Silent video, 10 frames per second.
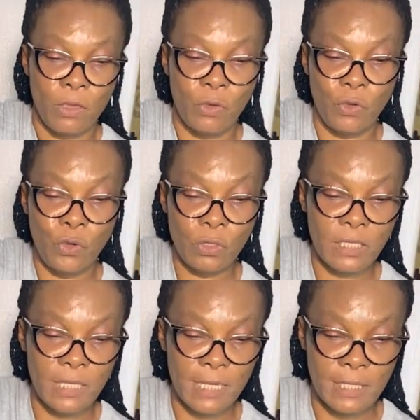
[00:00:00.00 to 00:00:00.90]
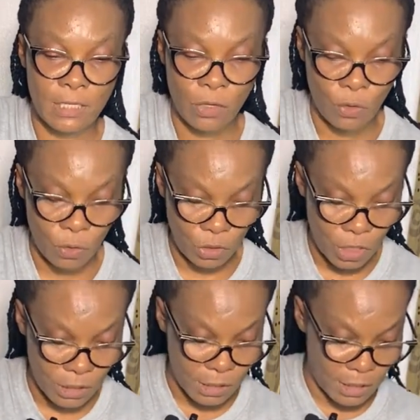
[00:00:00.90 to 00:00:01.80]
You use it,
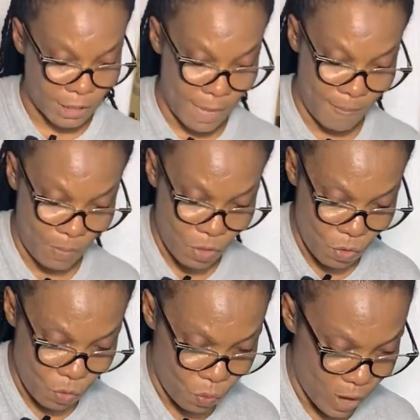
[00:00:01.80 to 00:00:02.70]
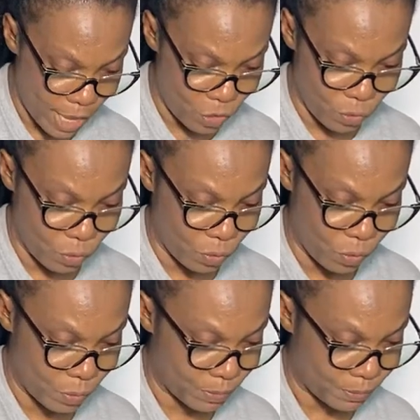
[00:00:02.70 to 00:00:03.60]
just the same way you